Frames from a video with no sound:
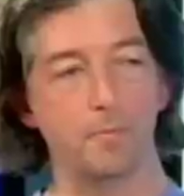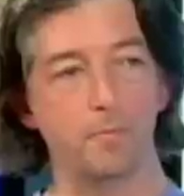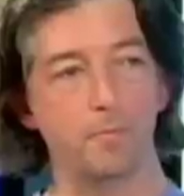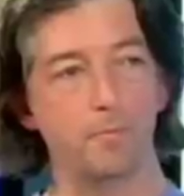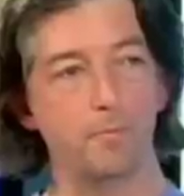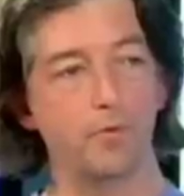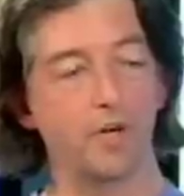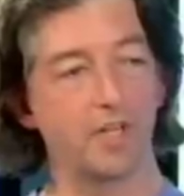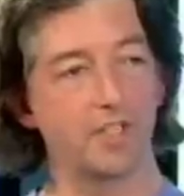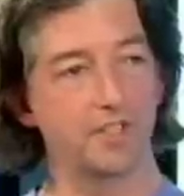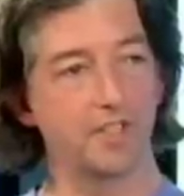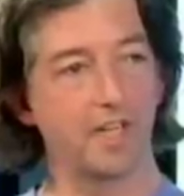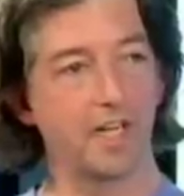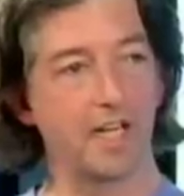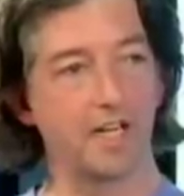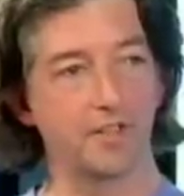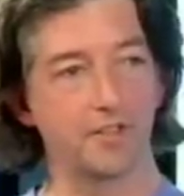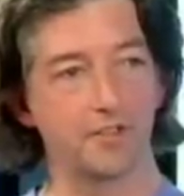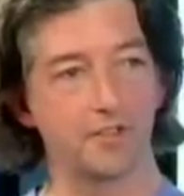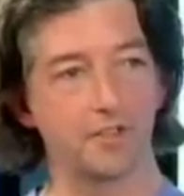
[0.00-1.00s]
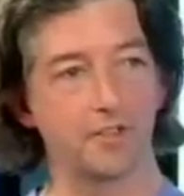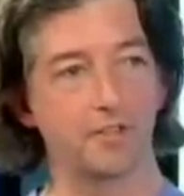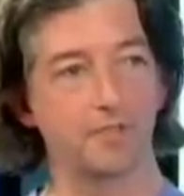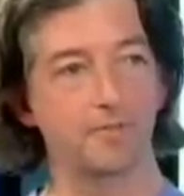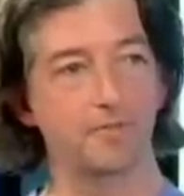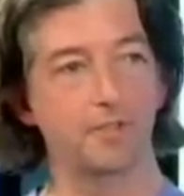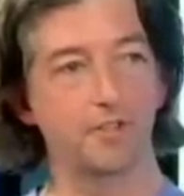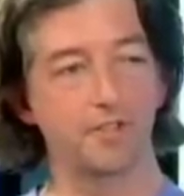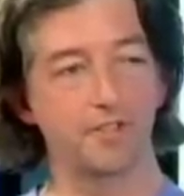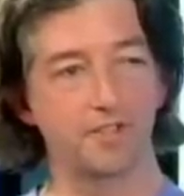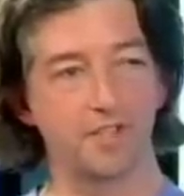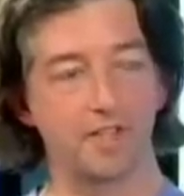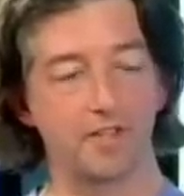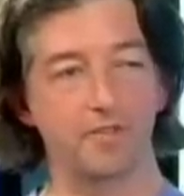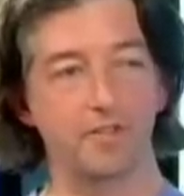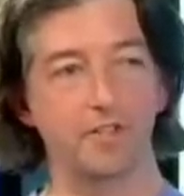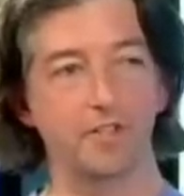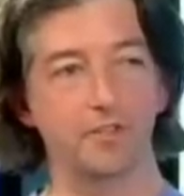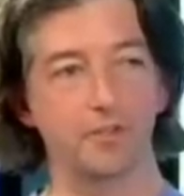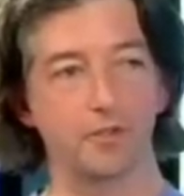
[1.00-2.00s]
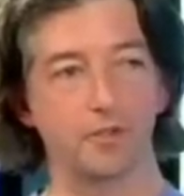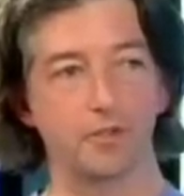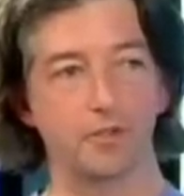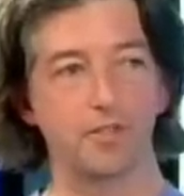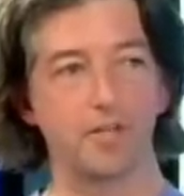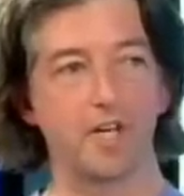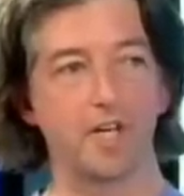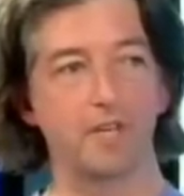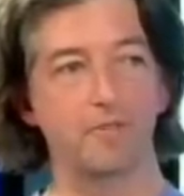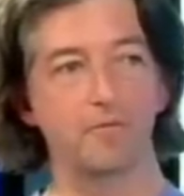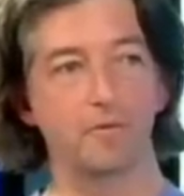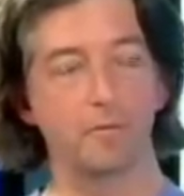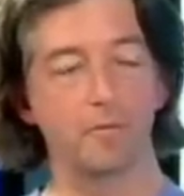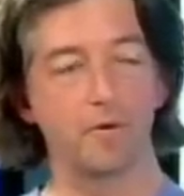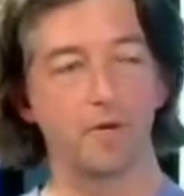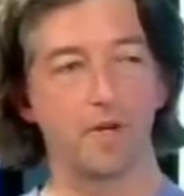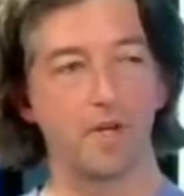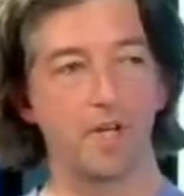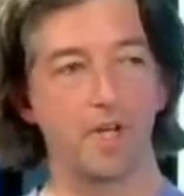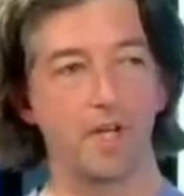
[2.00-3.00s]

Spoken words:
breast cancer. 37 years old, died from a